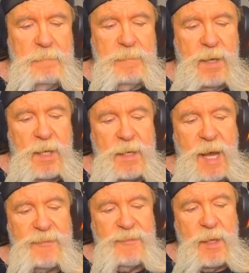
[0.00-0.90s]
But
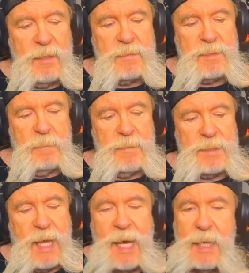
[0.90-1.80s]
I think some of the
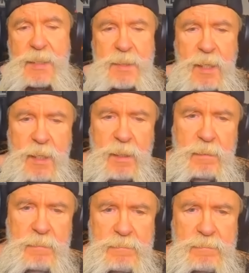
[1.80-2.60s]
guys, they